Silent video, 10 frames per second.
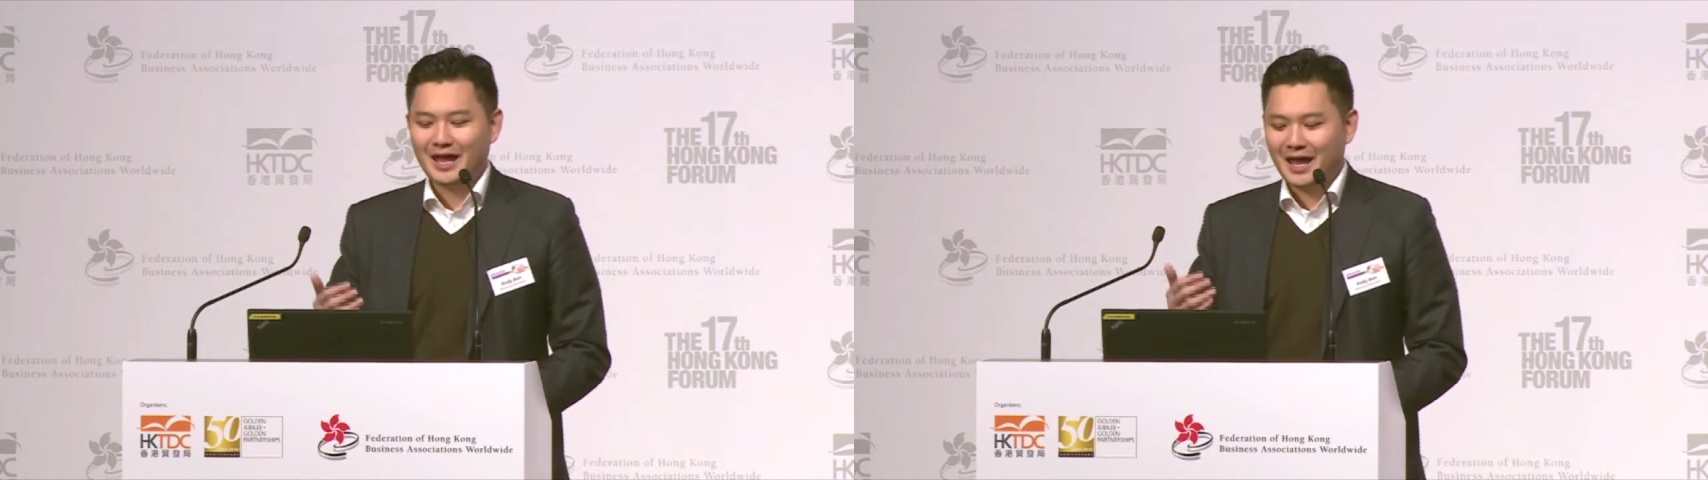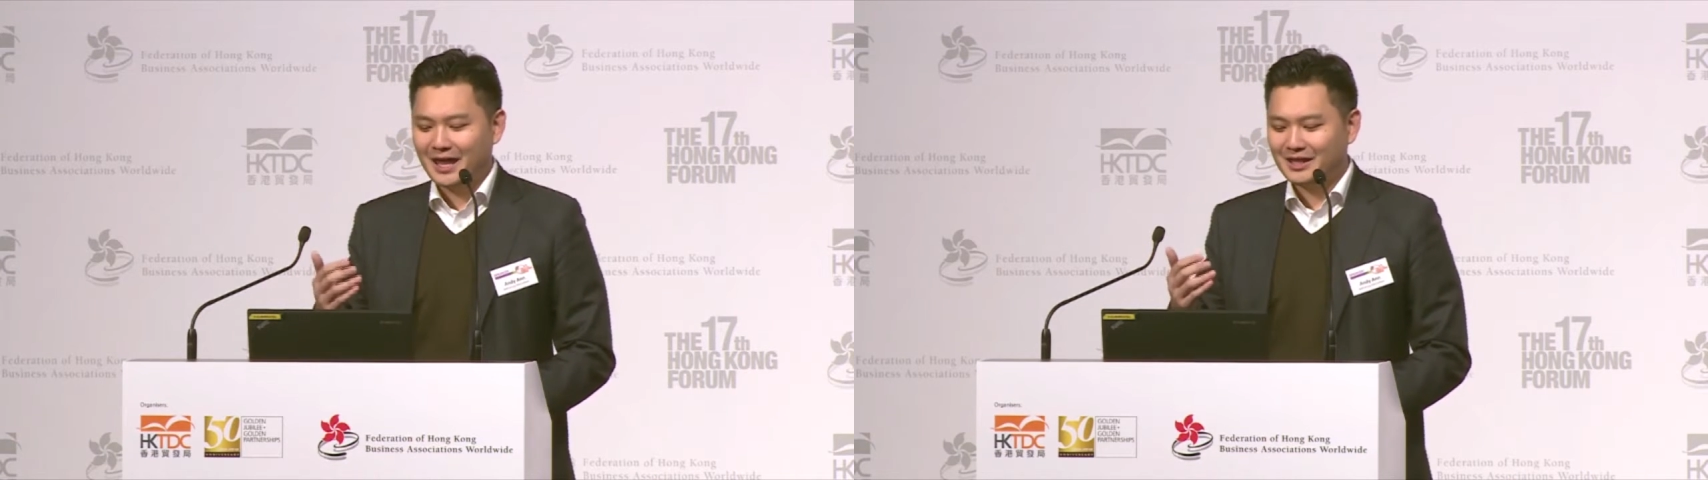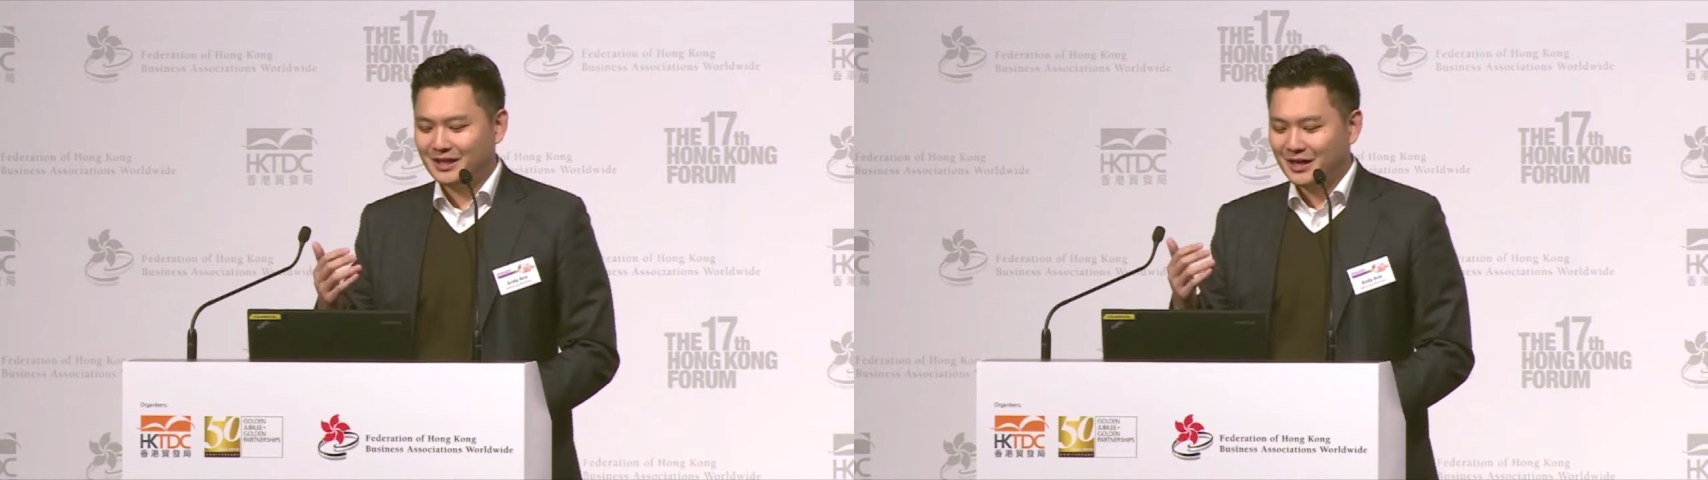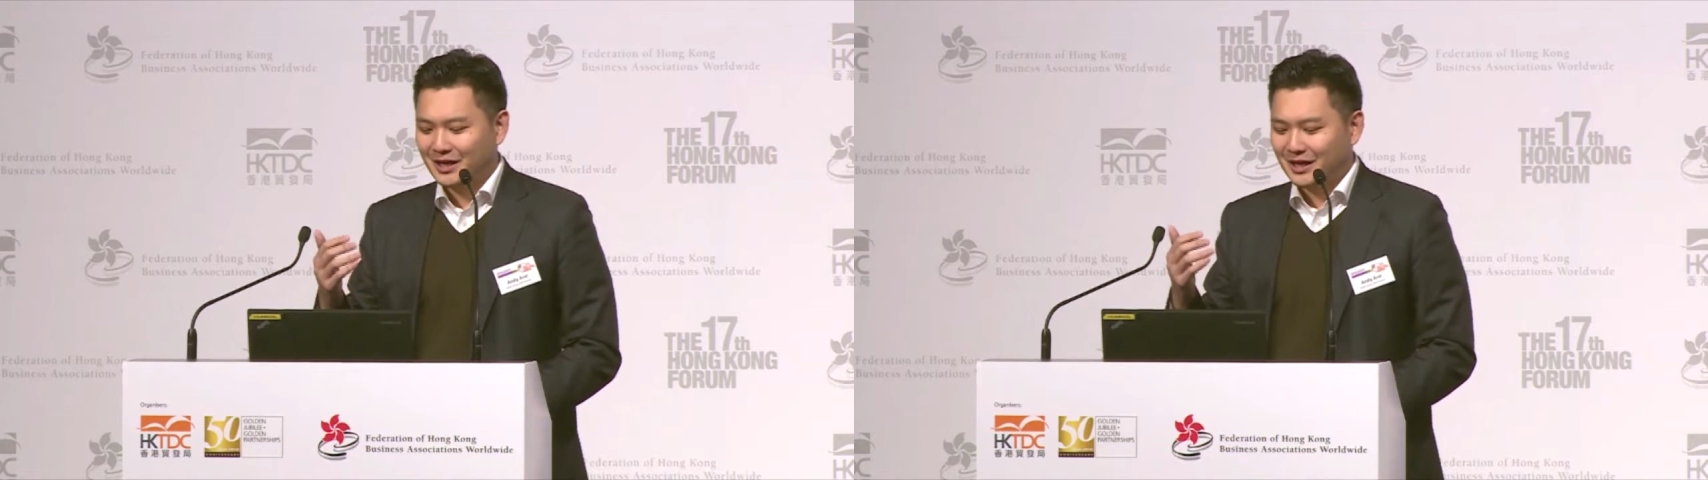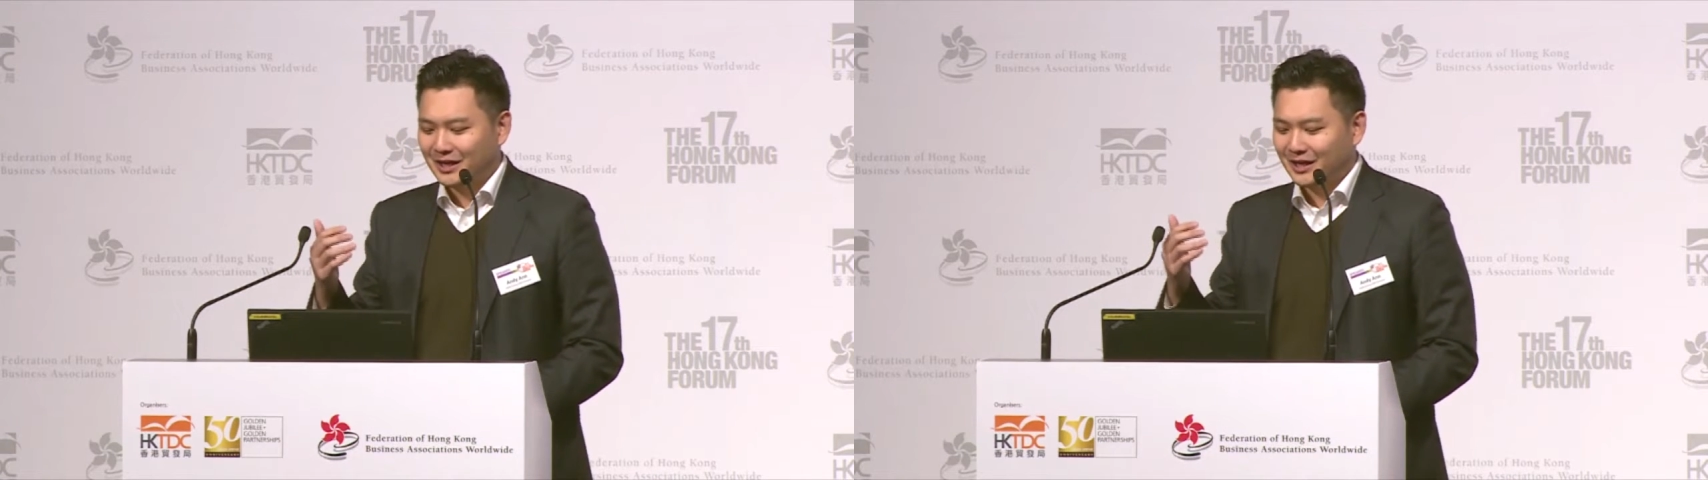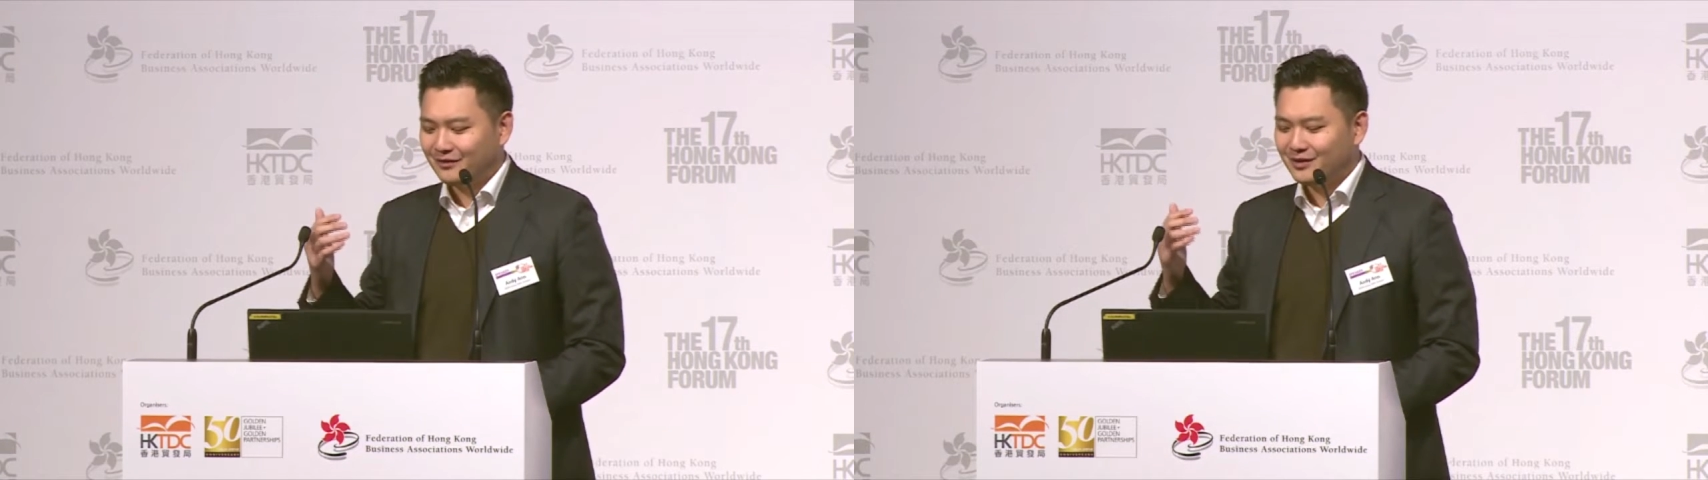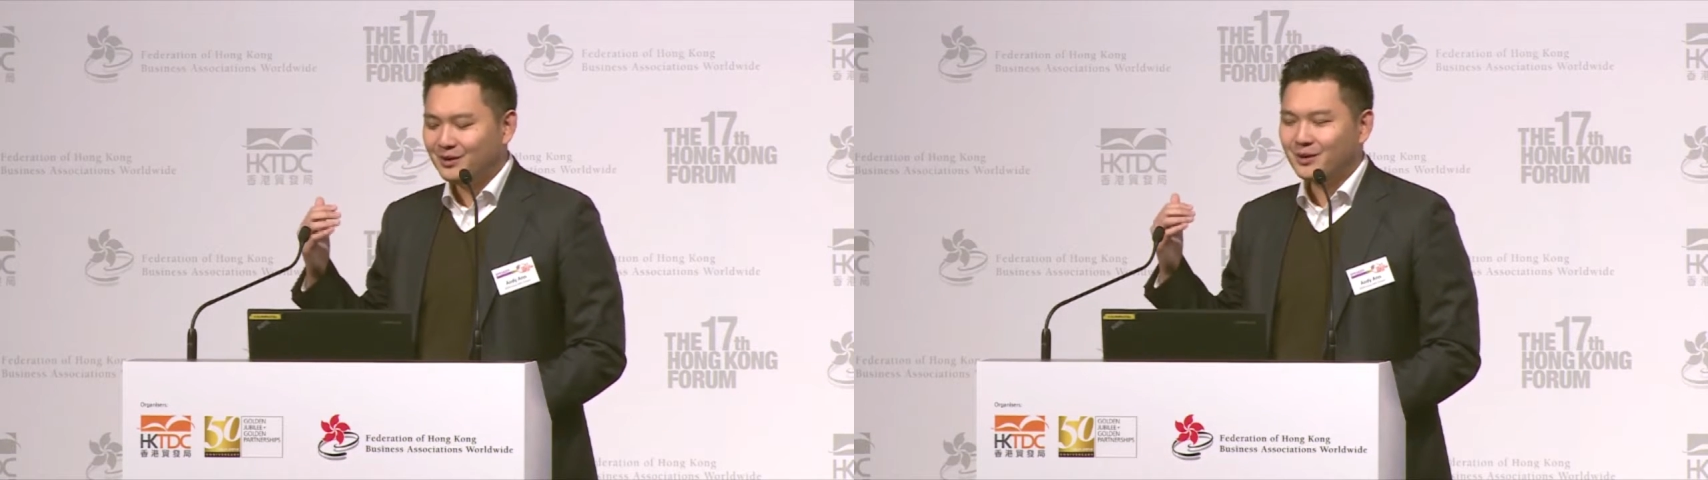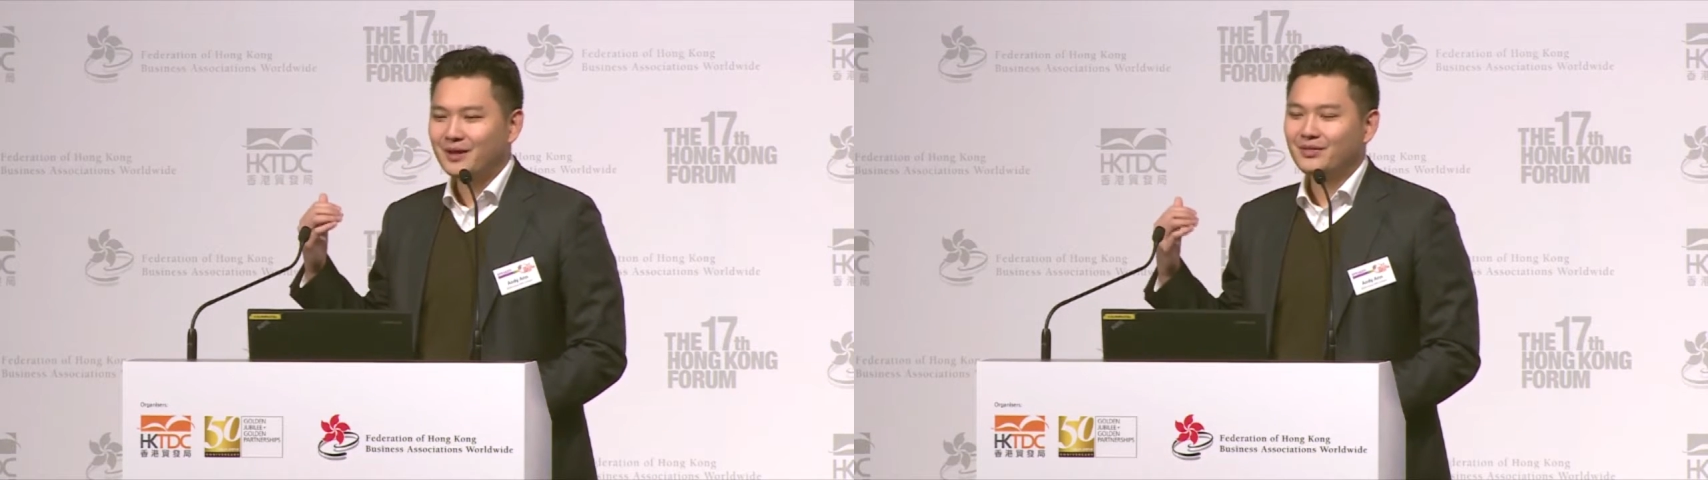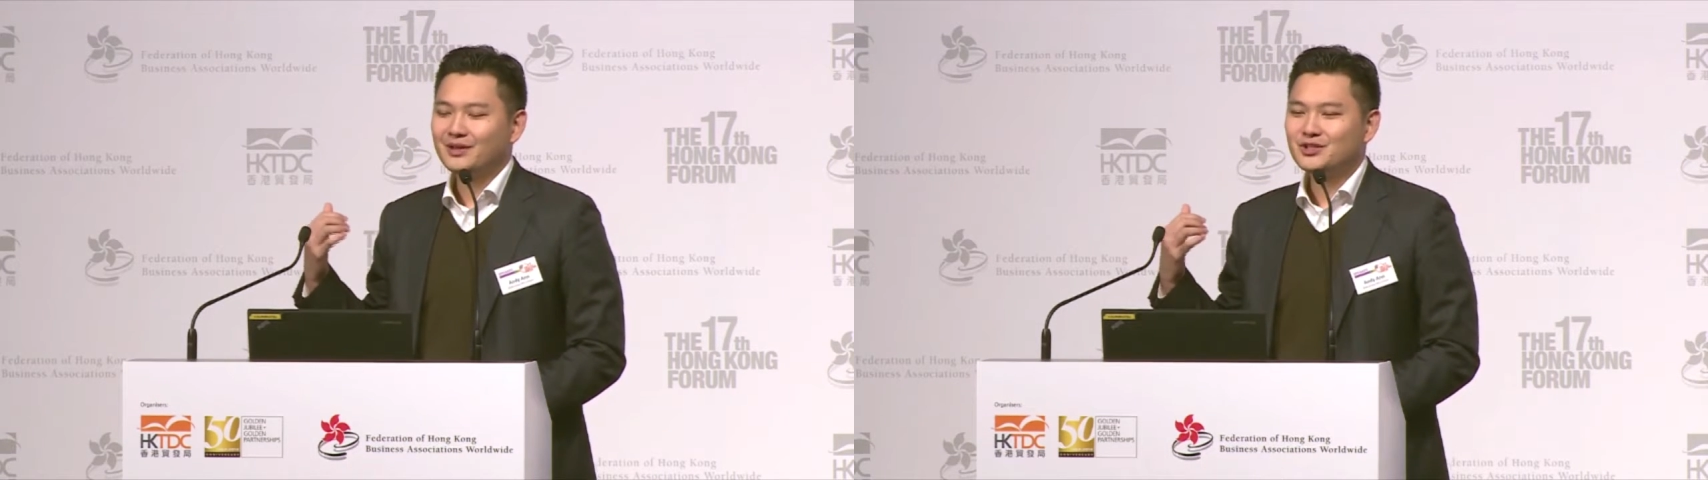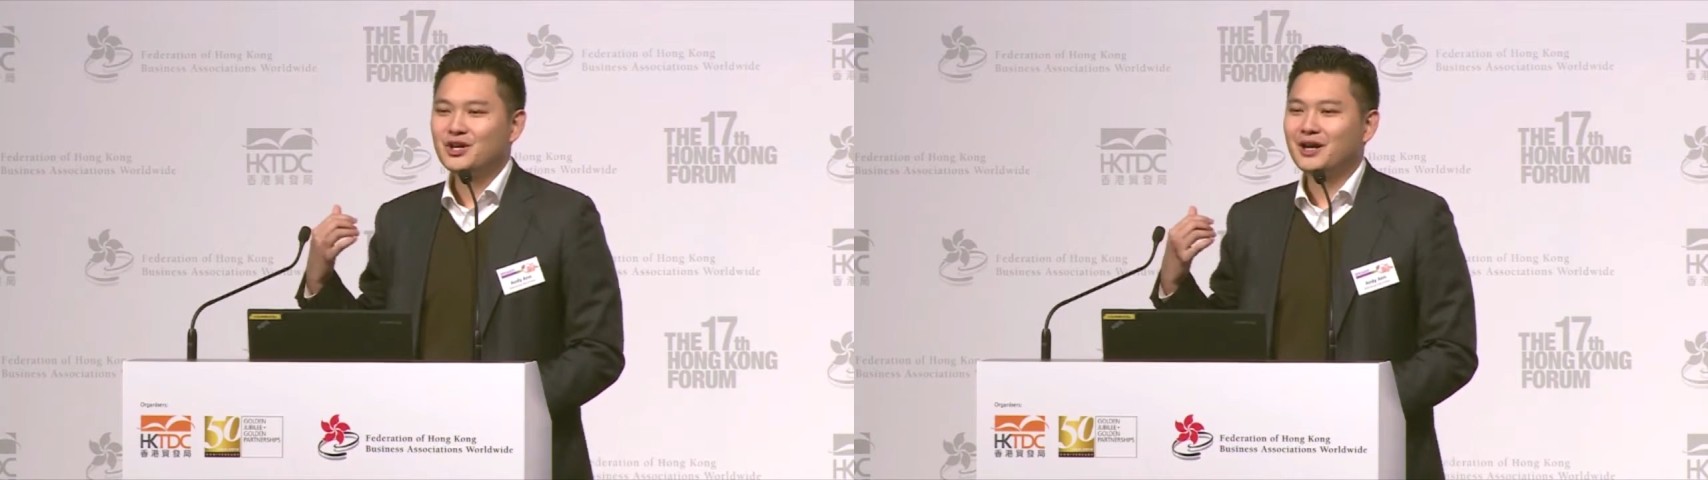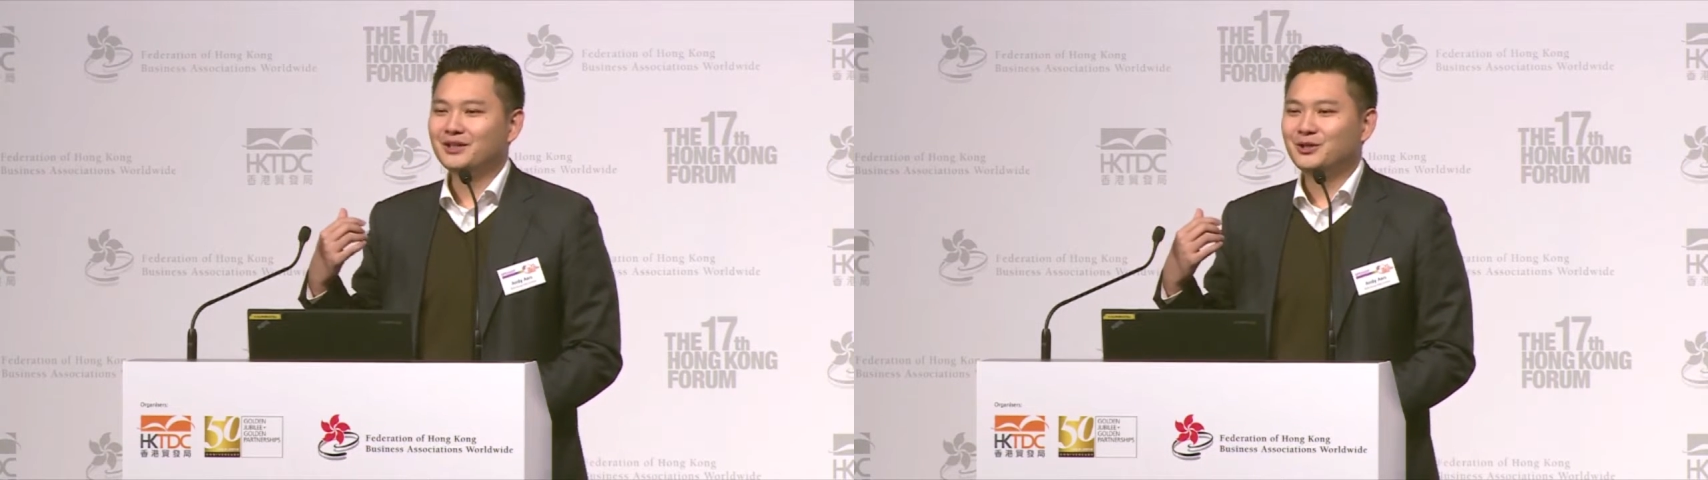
And if you look at this chart,